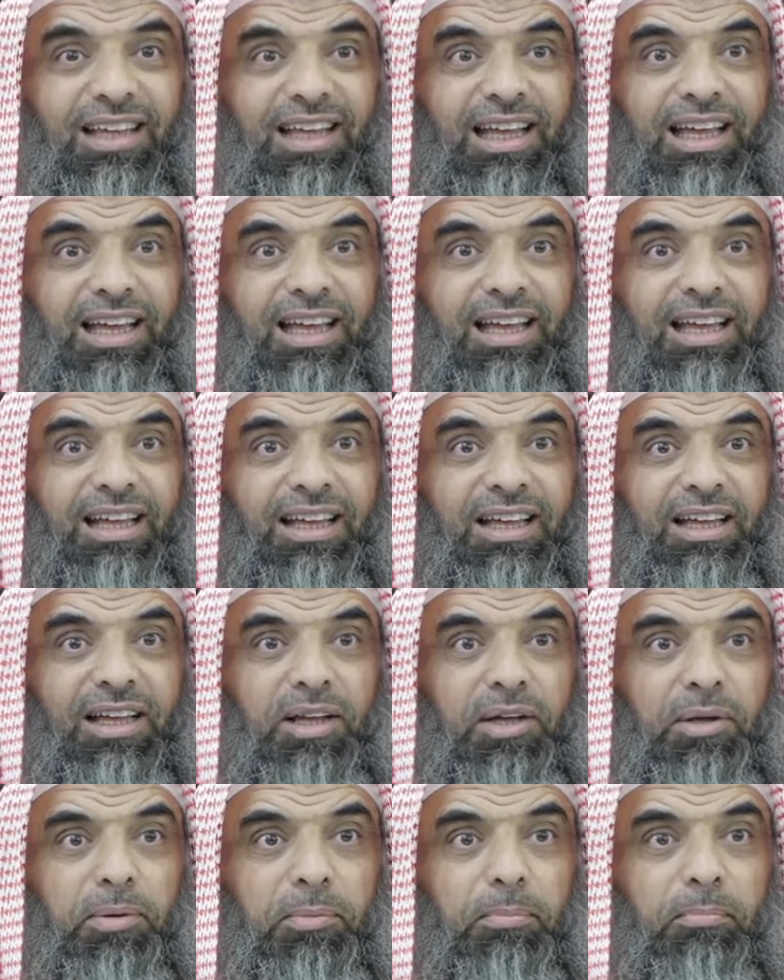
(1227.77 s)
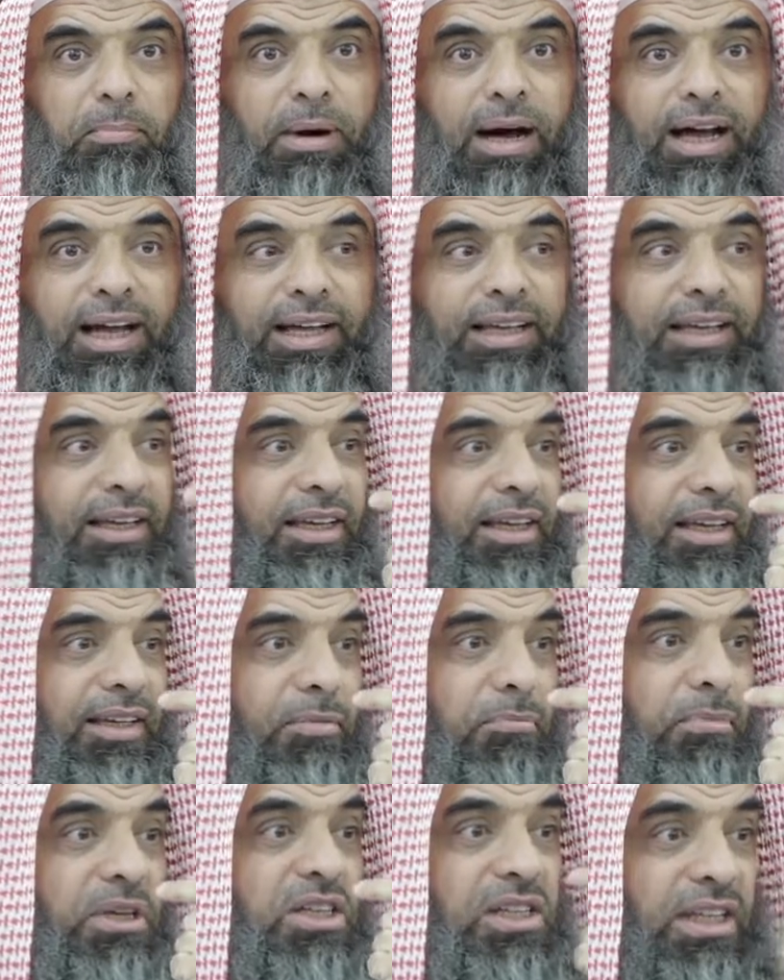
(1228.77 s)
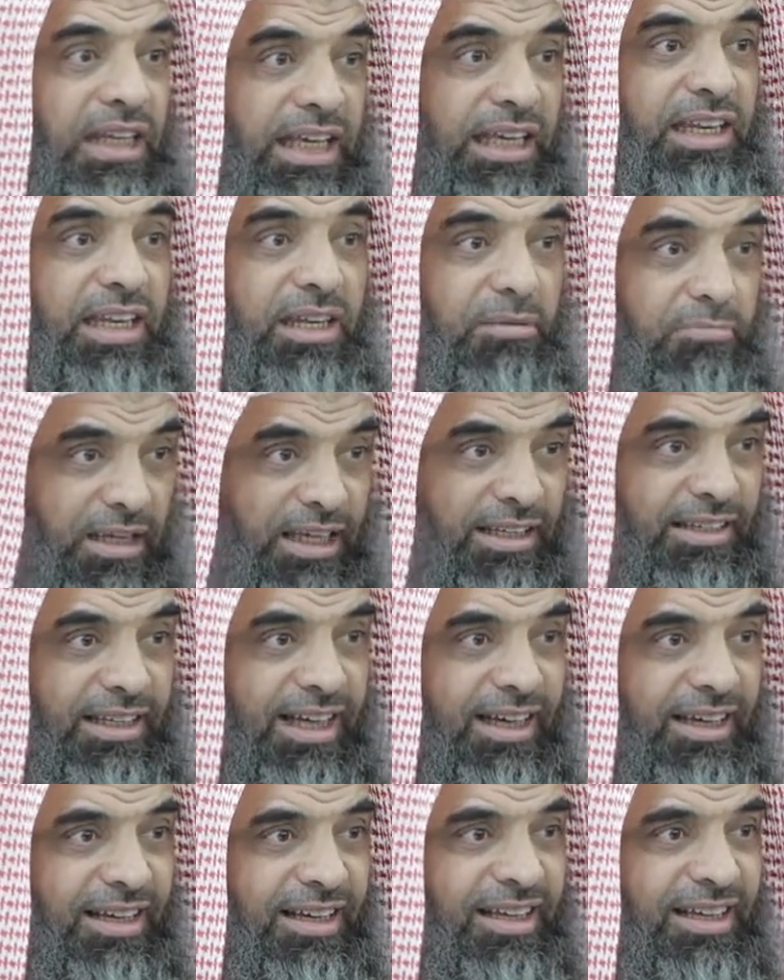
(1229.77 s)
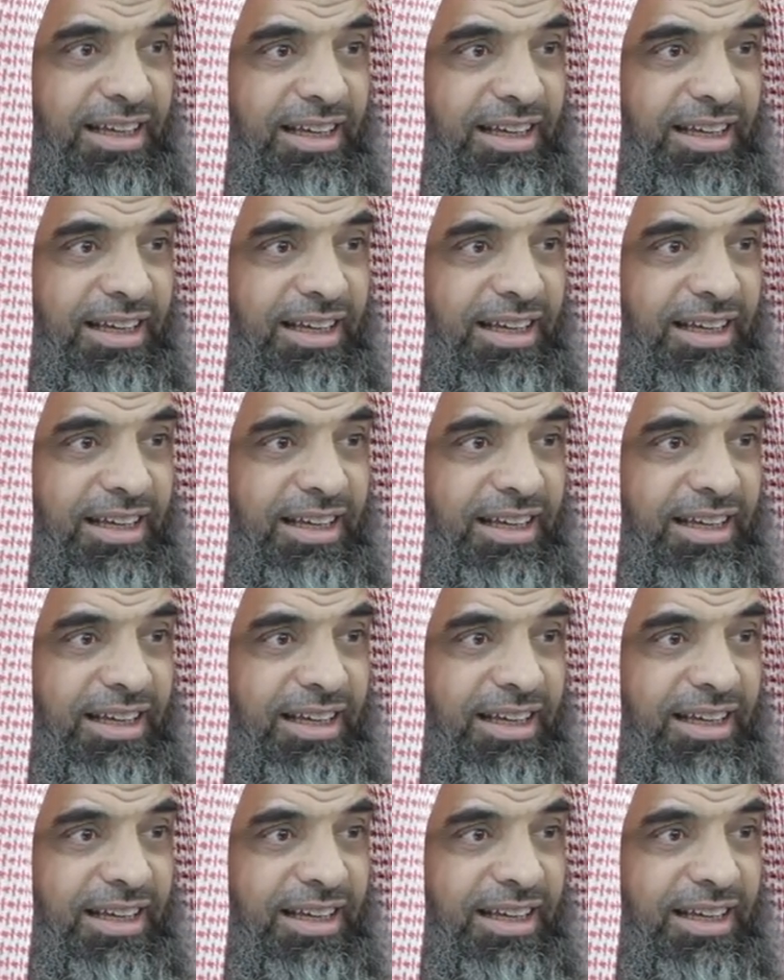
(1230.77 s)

uh, by misleading media,